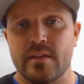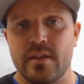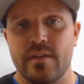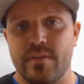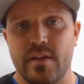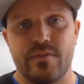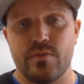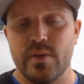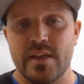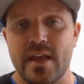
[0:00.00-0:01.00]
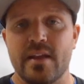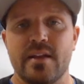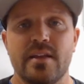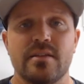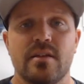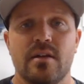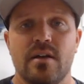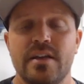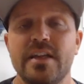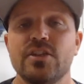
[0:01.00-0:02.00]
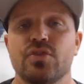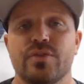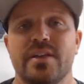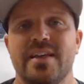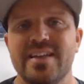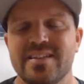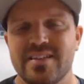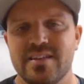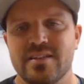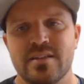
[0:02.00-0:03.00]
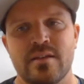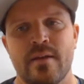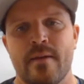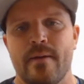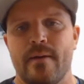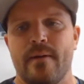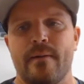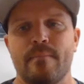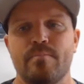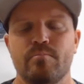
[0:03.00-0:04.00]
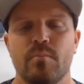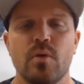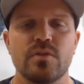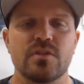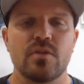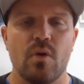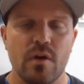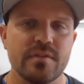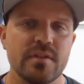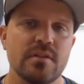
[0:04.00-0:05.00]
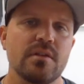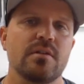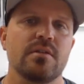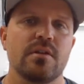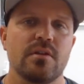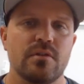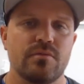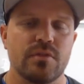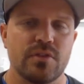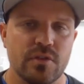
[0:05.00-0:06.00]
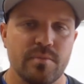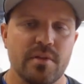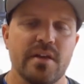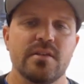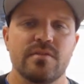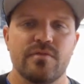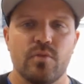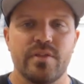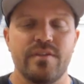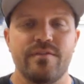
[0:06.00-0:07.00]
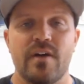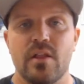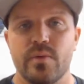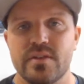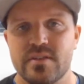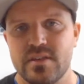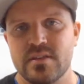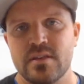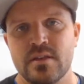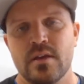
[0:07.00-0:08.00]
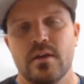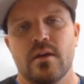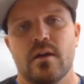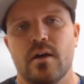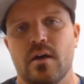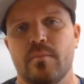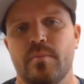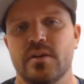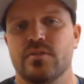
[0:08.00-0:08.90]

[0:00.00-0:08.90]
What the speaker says: if we get an injury in season, most often their return to play is for the following season, but